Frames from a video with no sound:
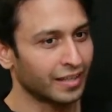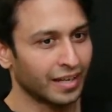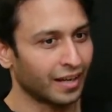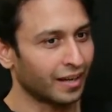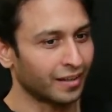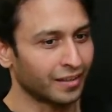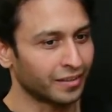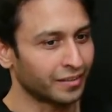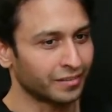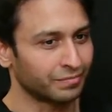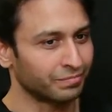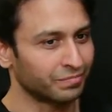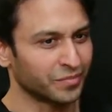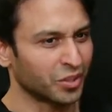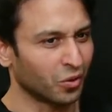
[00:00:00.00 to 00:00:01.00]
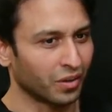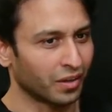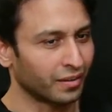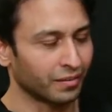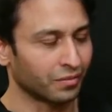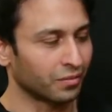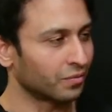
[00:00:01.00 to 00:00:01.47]
At
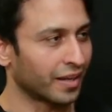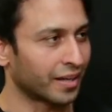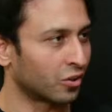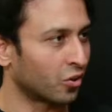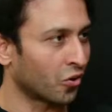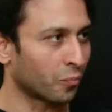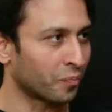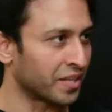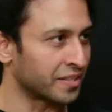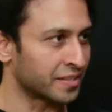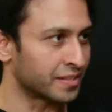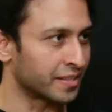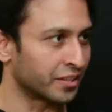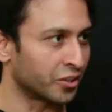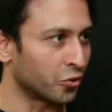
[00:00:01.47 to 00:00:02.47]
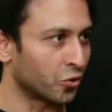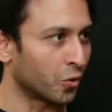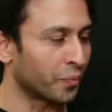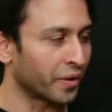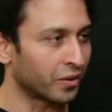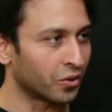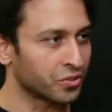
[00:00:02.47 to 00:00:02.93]
a lot of places in
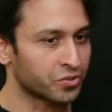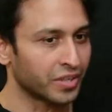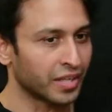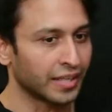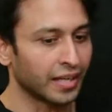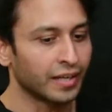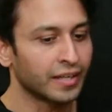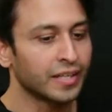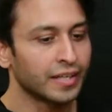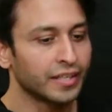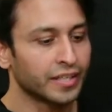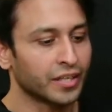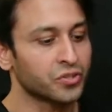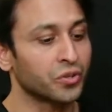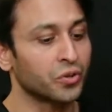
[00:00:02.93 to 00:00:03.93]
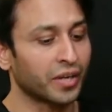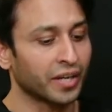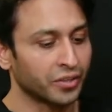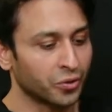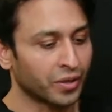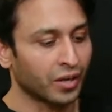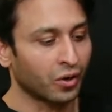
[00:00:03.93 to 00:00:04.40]
Europe and Australia. Yeah, so you
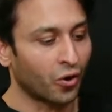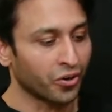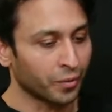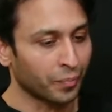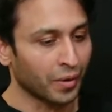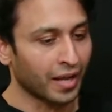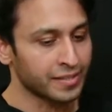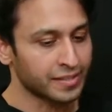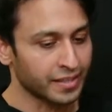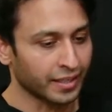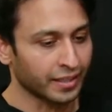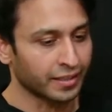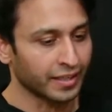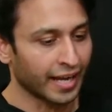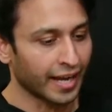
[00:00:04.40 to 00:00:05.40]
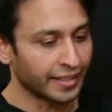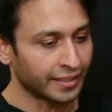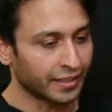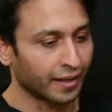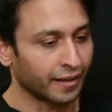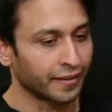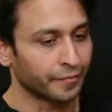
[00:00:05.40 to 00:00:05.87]
can order plastic
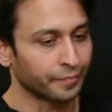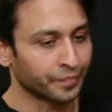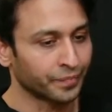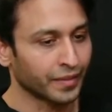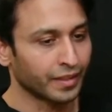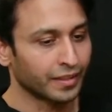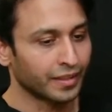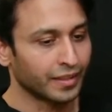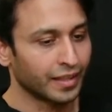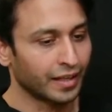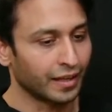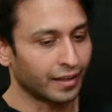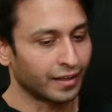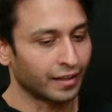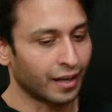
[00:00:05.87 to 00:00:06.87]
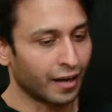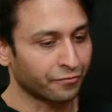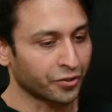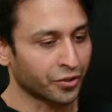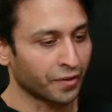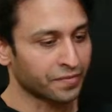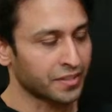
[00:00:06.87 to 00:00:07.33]
anytime
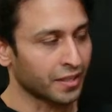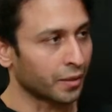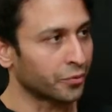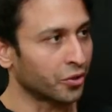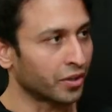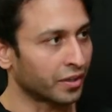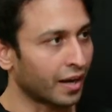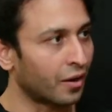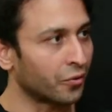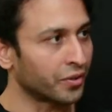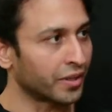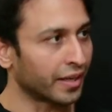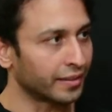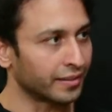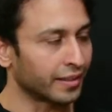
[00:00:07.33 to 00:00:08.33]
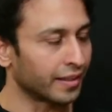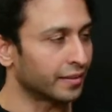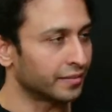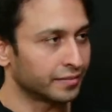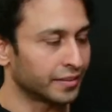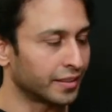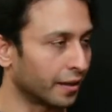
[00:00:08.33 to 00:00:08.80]
after you have set up your account
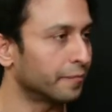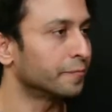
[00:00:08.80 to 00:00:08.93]
and yeah.